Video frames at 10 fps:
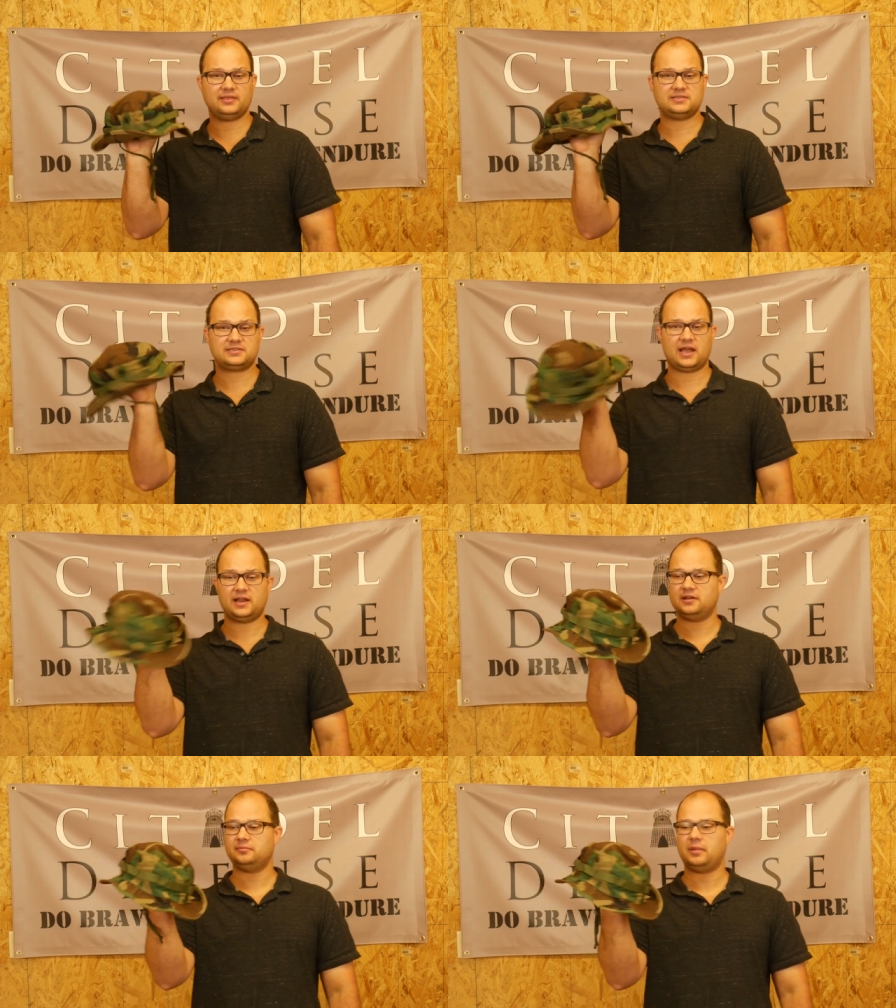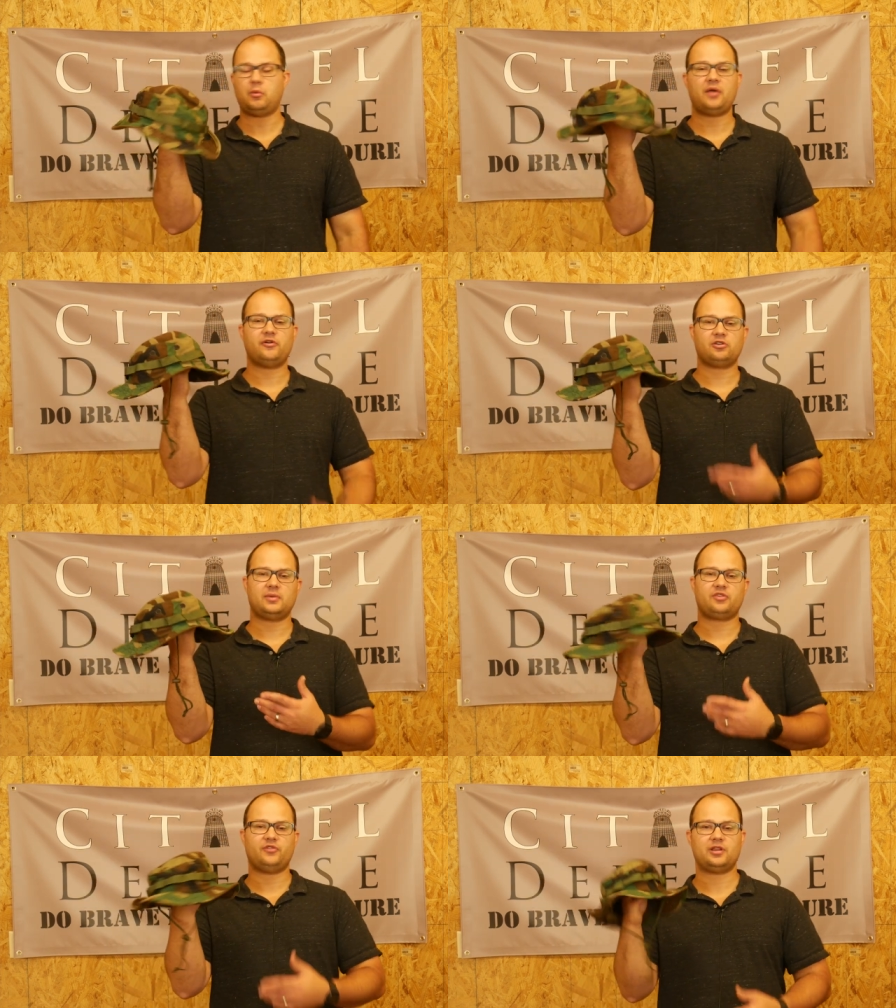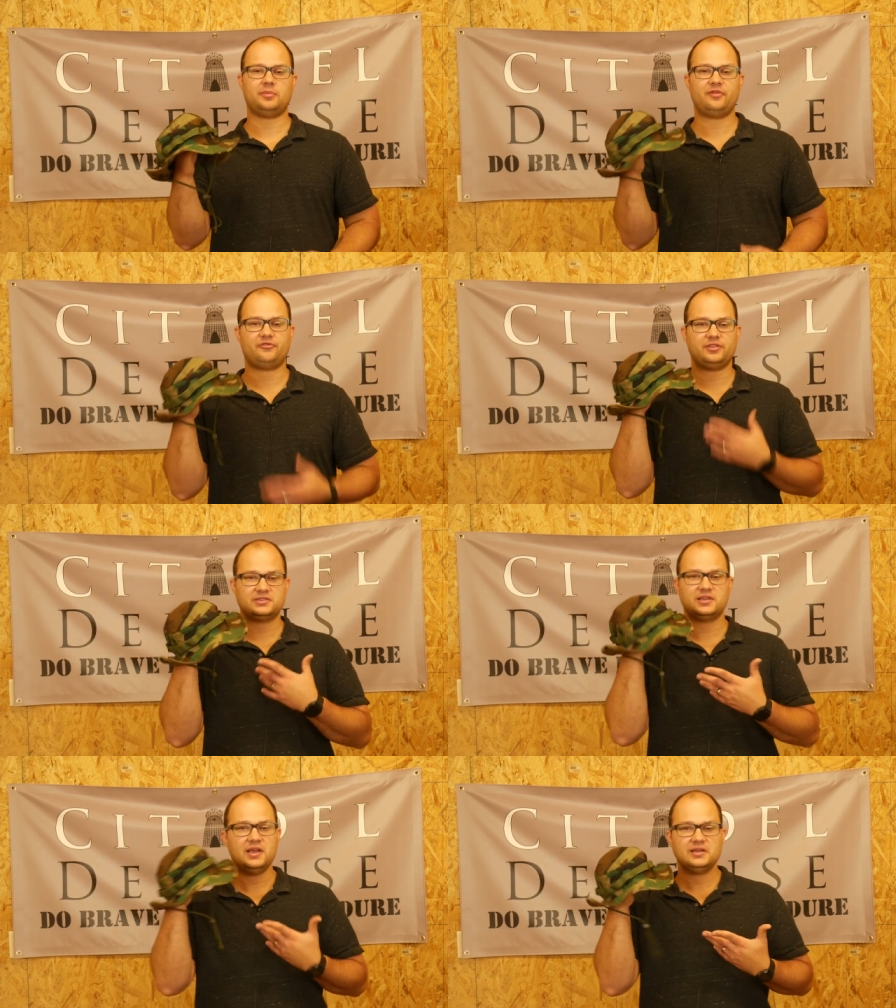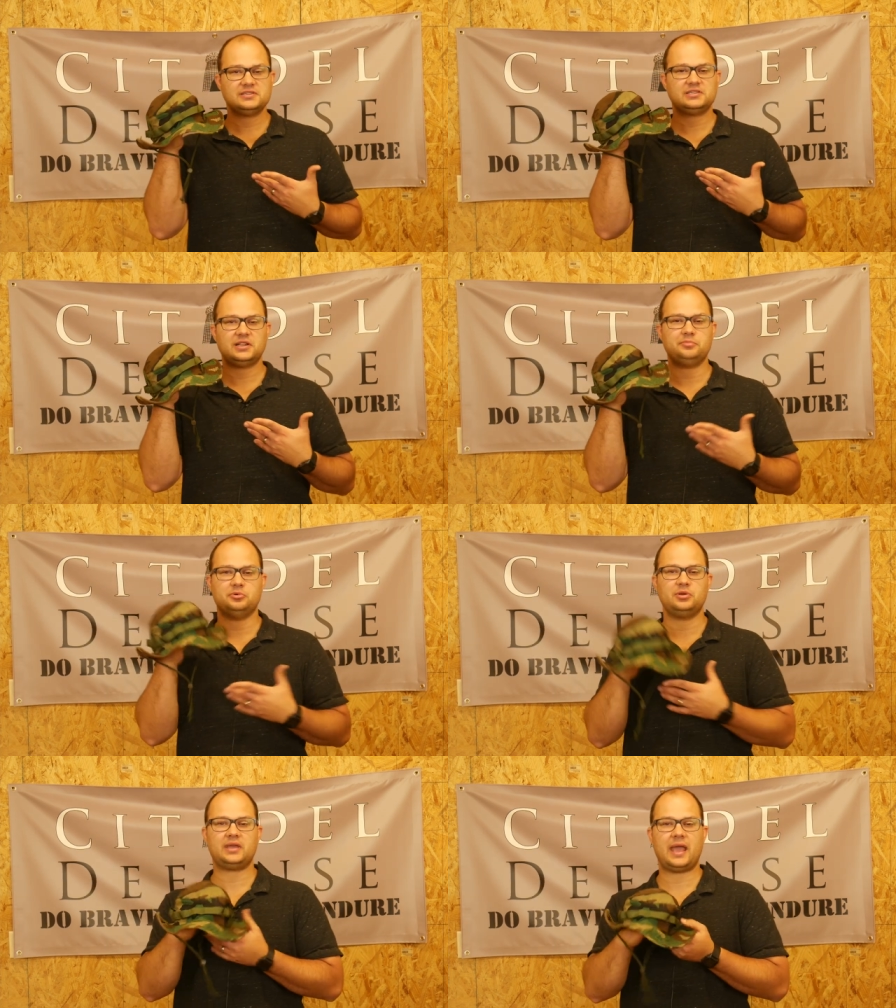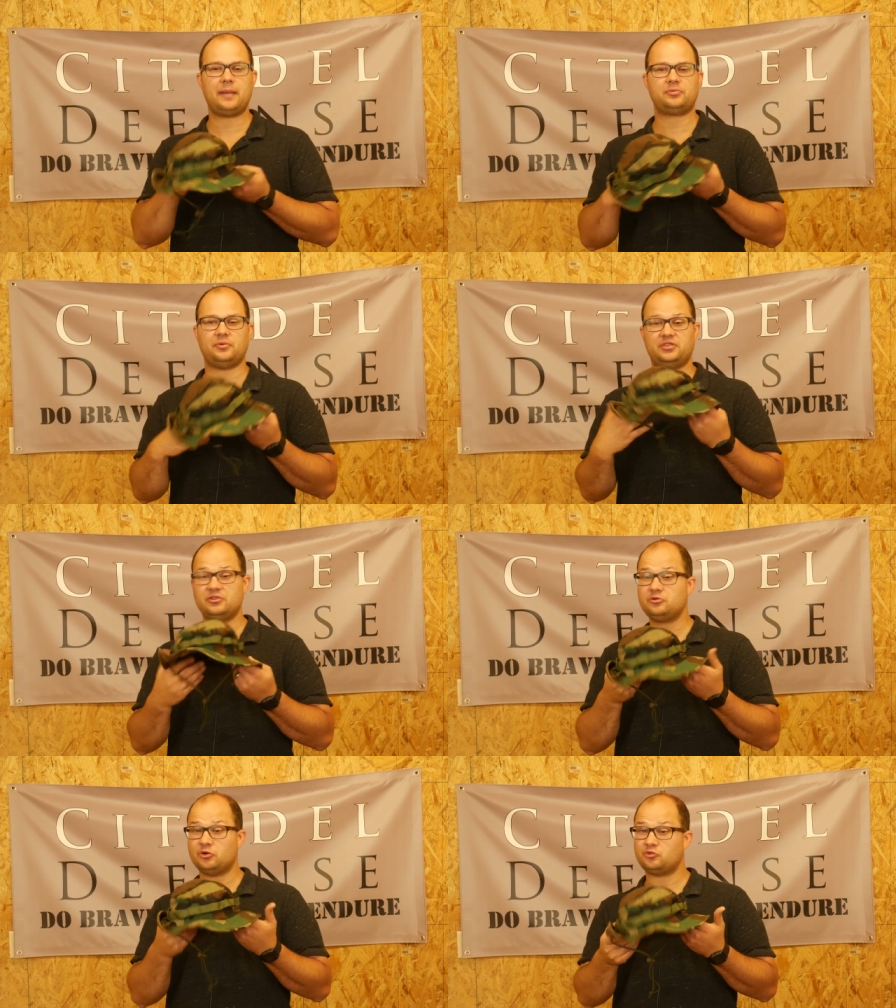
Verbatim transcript: These kind of, my wife always makes fun of me for these silly boonie caps, but these do a